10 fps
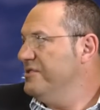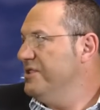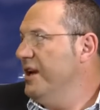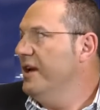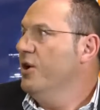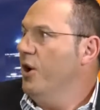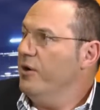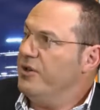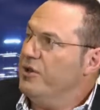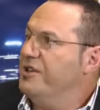isn't there?
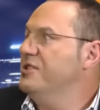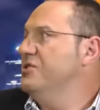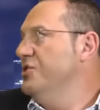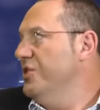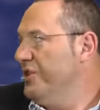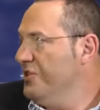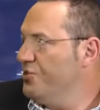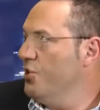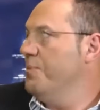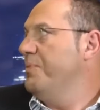I guess you need
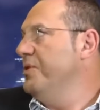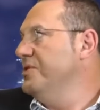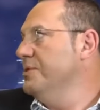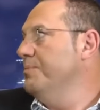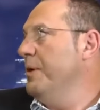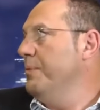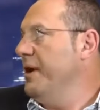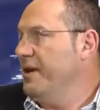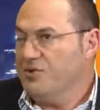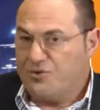interpreters and people
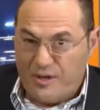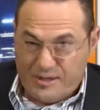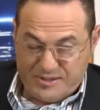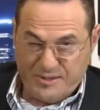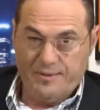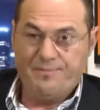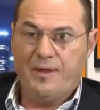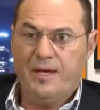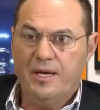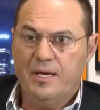they can trust.
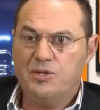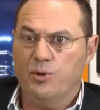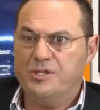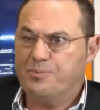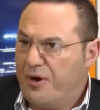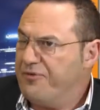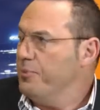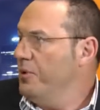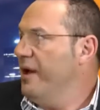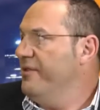It's always
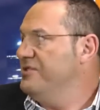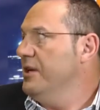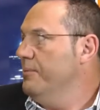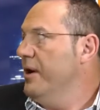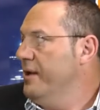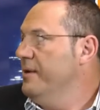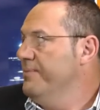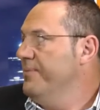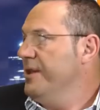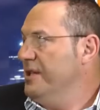preferable to have someone
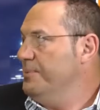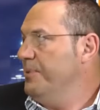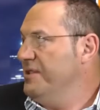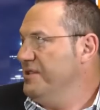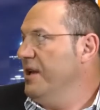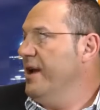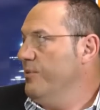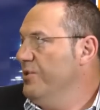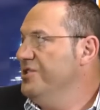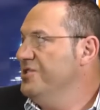that speaks the
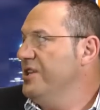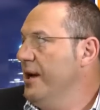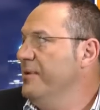language come